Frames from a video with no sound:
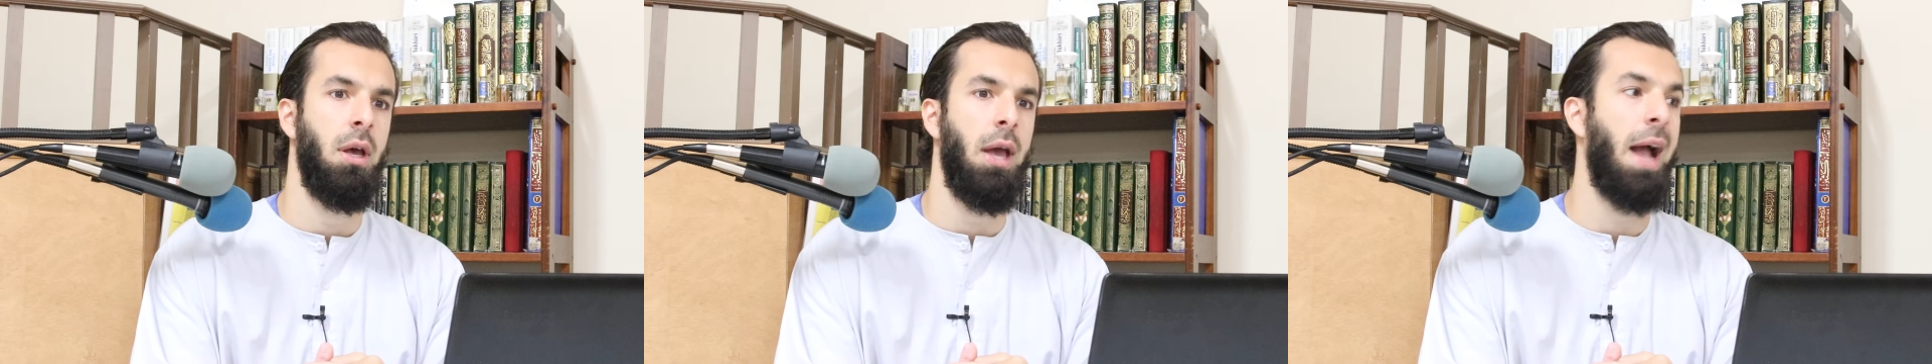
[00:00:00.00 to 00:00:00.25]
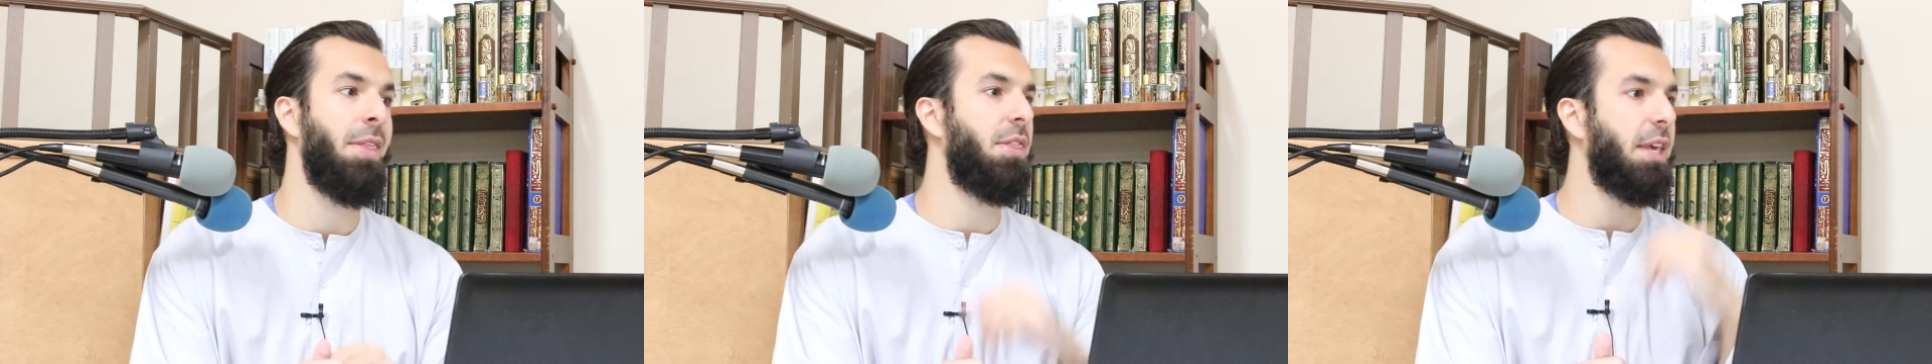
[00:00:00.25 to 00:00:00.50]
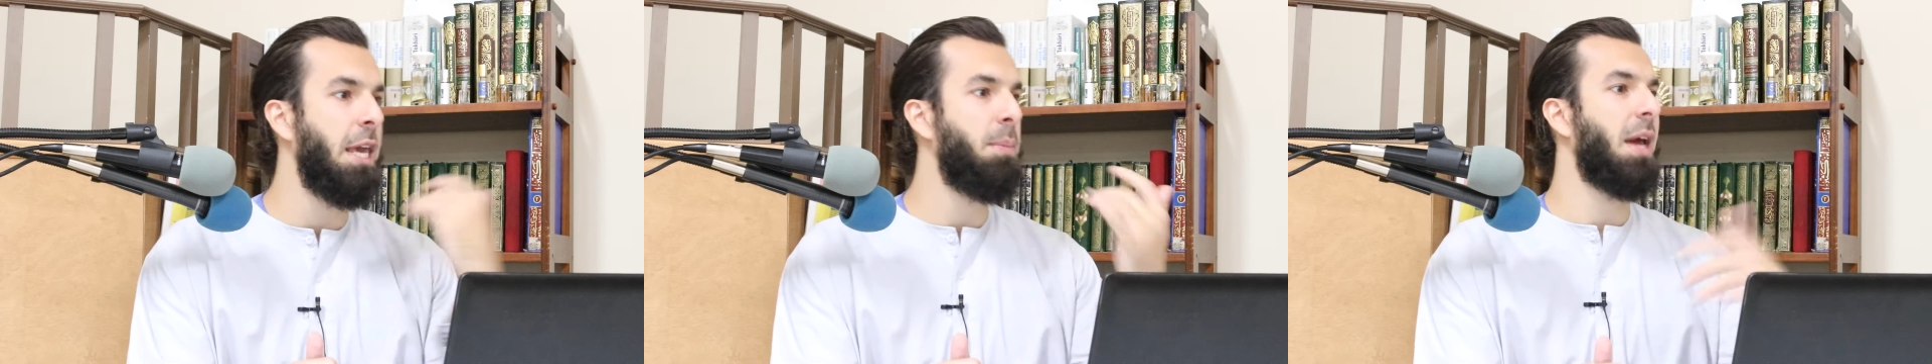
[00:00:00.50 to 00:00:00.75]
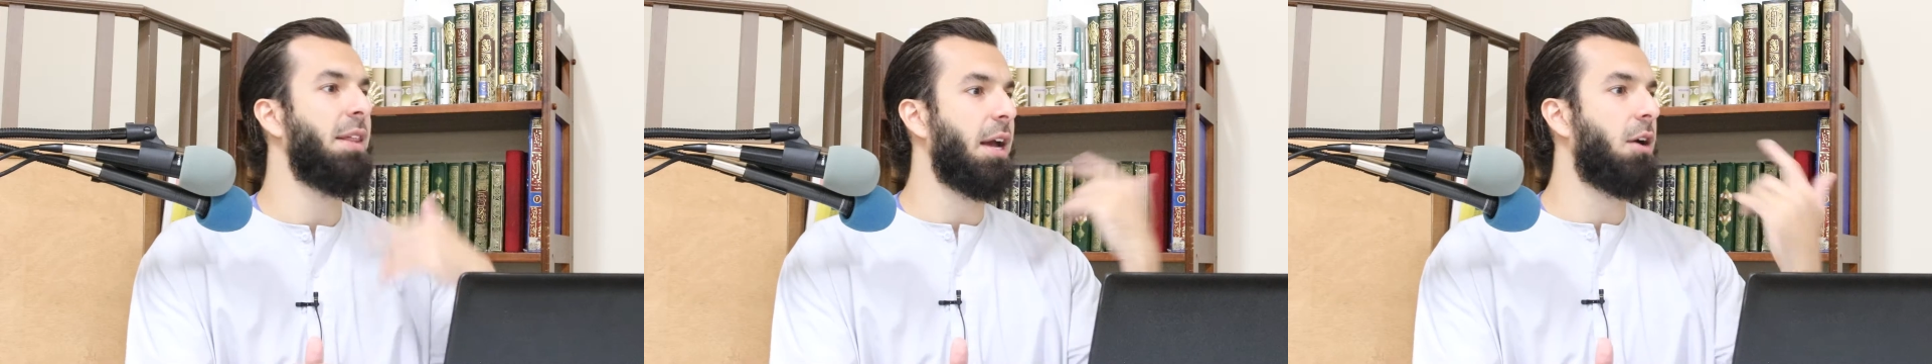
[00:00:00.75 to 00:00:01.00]
And then they keep
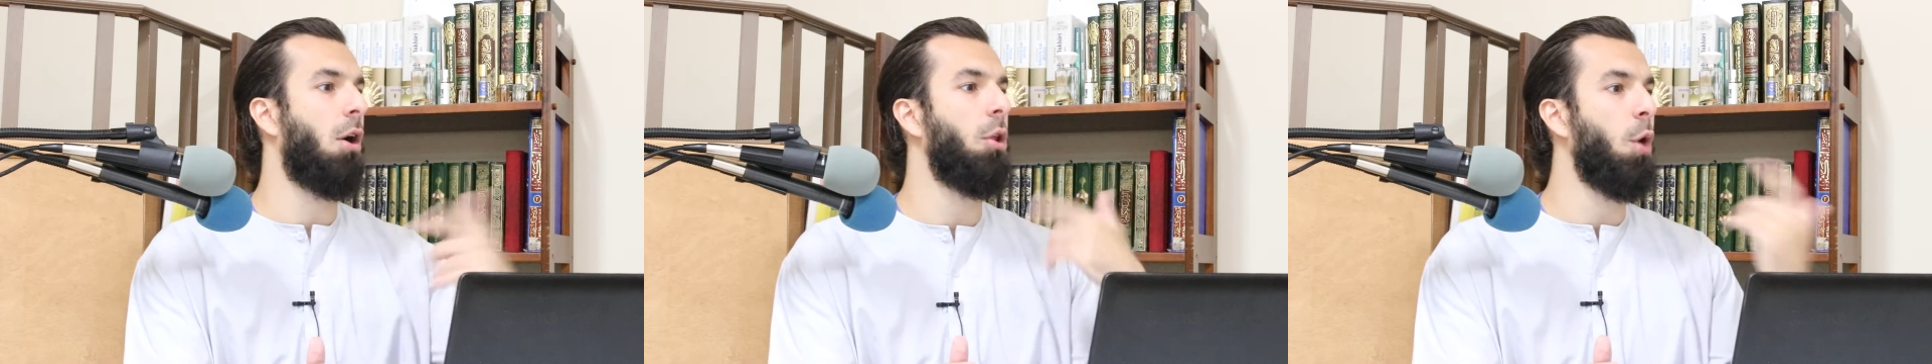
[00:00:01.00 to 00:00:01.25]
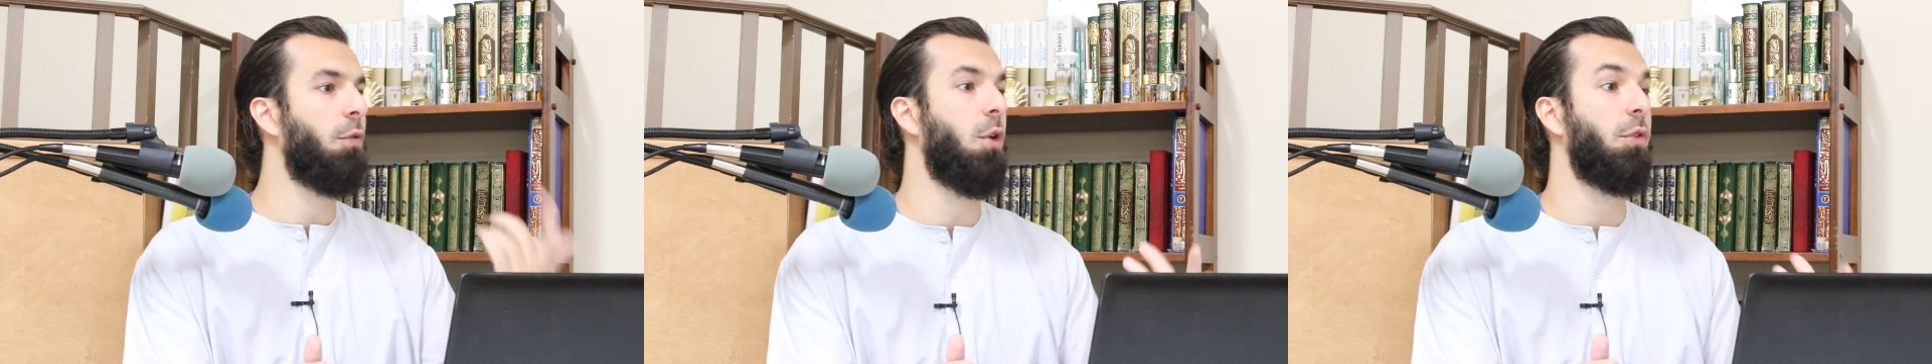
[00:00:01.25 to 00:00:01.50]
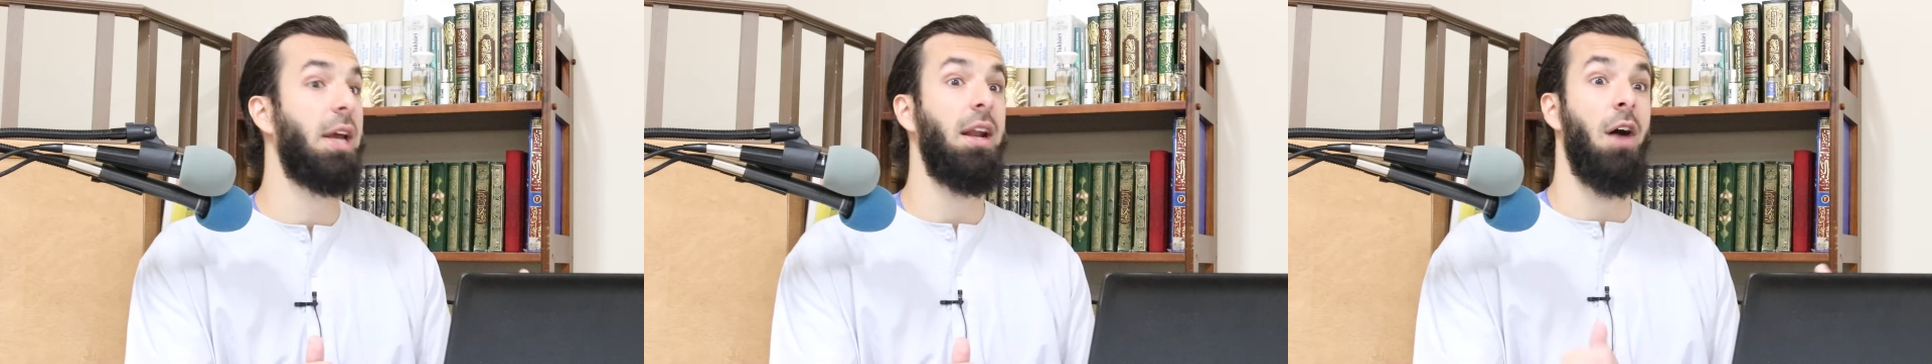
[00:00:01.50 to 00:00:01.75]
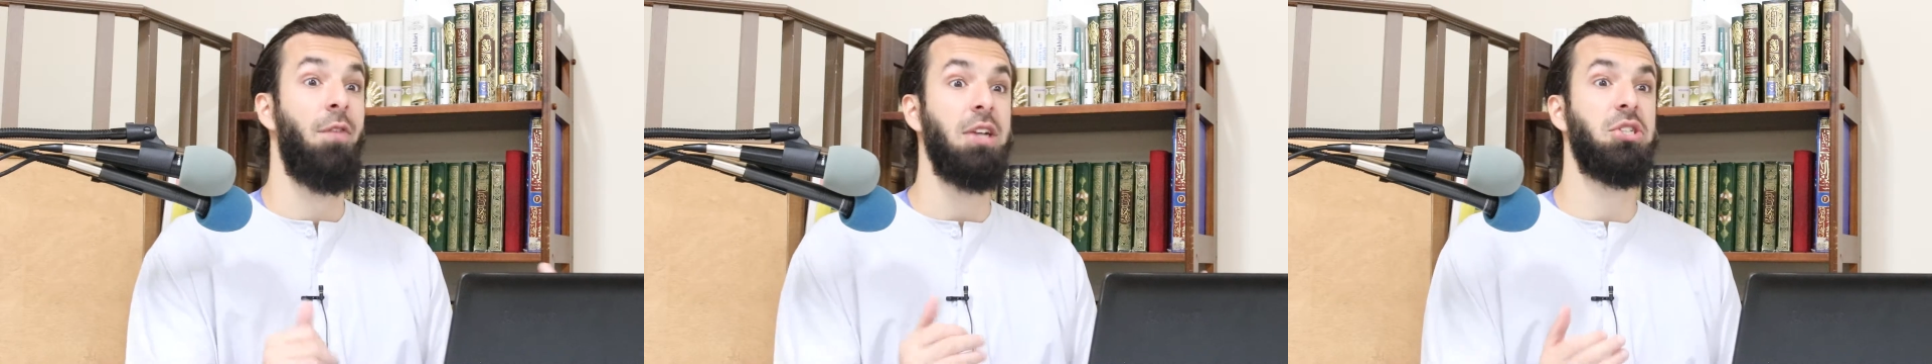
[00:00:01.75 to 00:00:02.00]
getting that call over and over again.
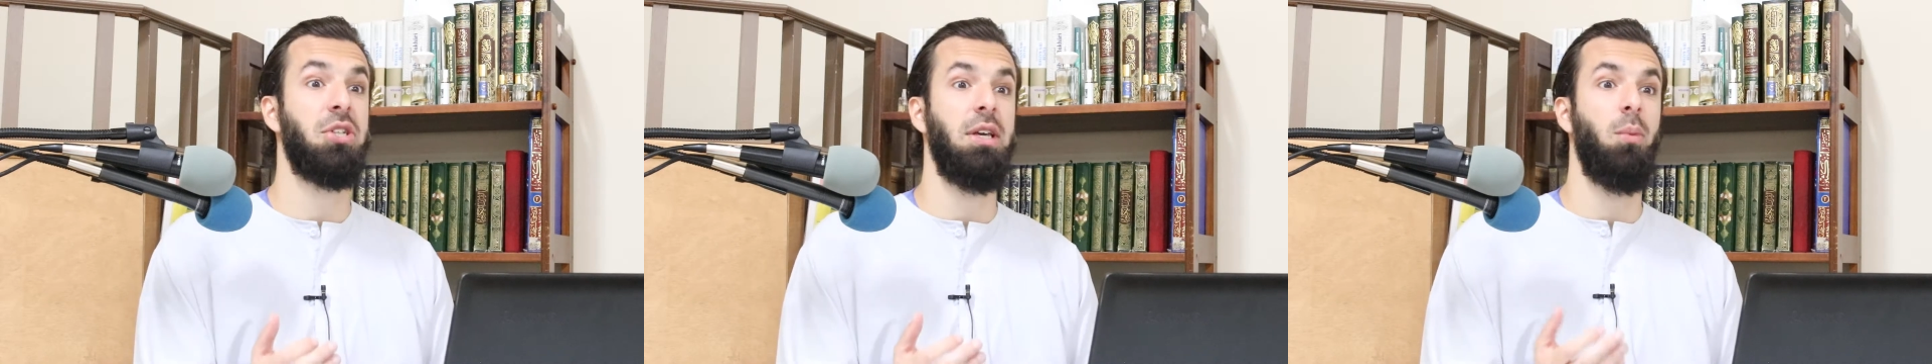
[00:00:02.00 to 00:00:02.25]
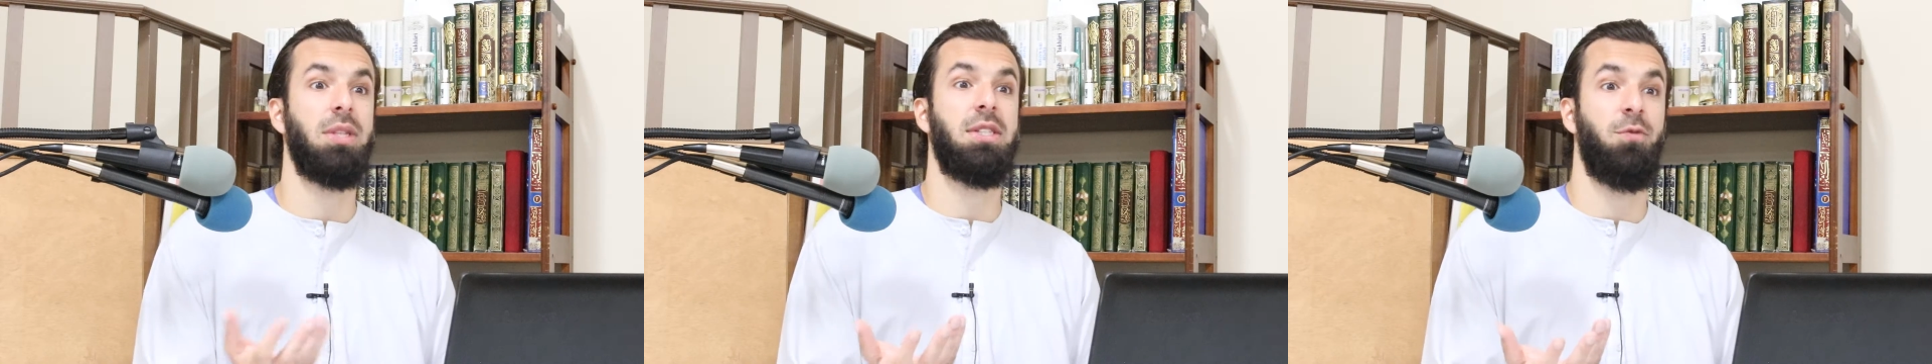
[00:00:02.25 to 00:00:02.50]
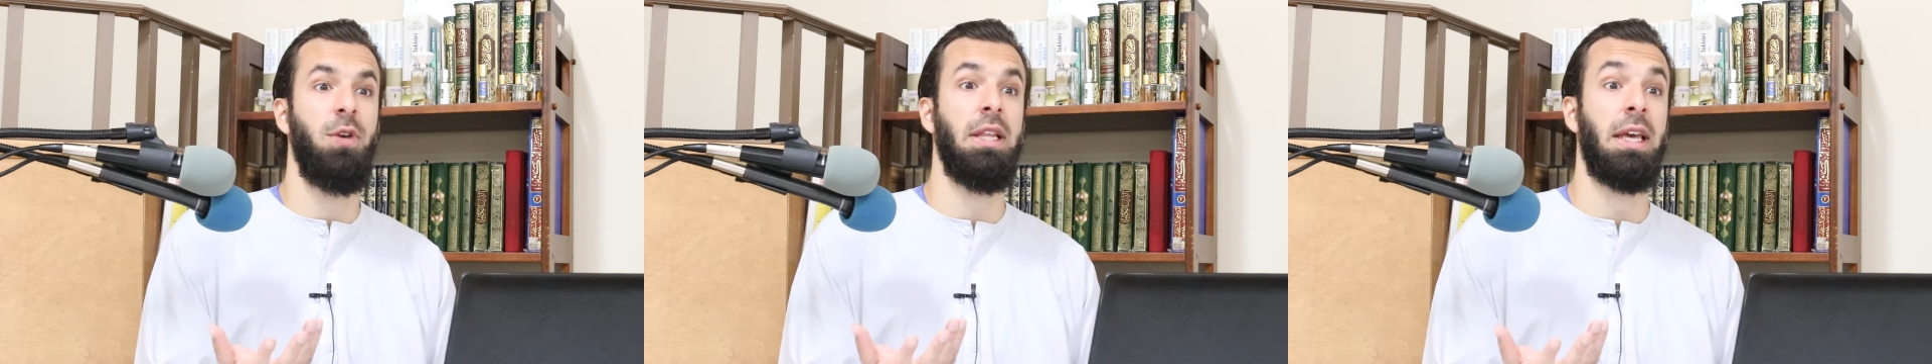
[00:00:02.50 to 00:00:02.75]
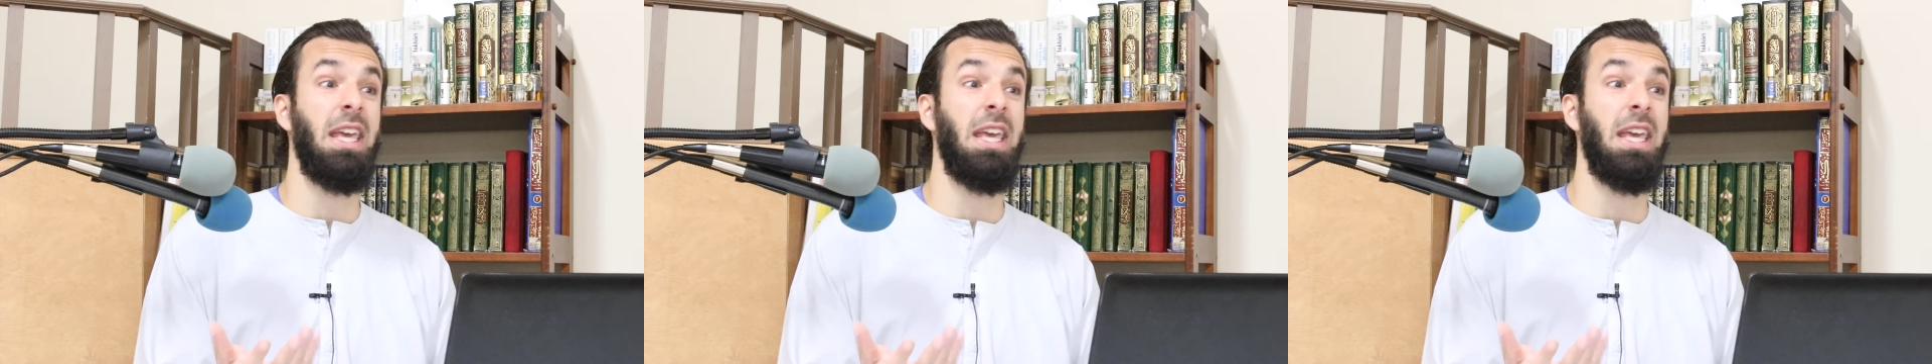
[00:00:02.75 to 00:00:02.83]
Eventually, what's the feeling?